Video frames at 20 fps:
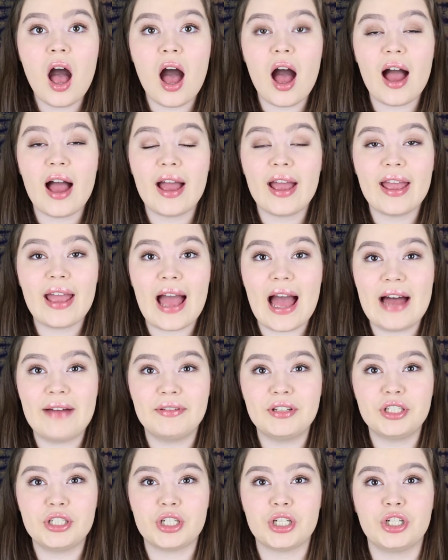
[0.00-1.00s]
I
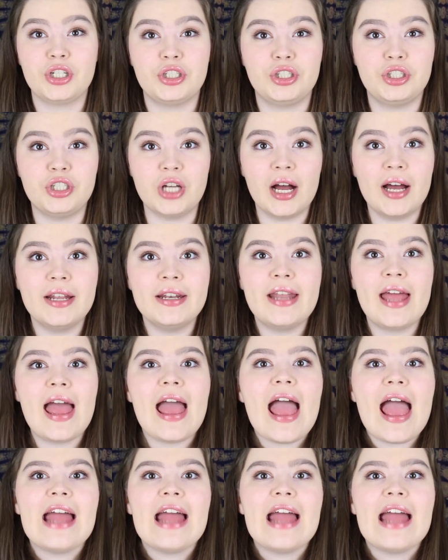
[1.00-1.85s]
haven't done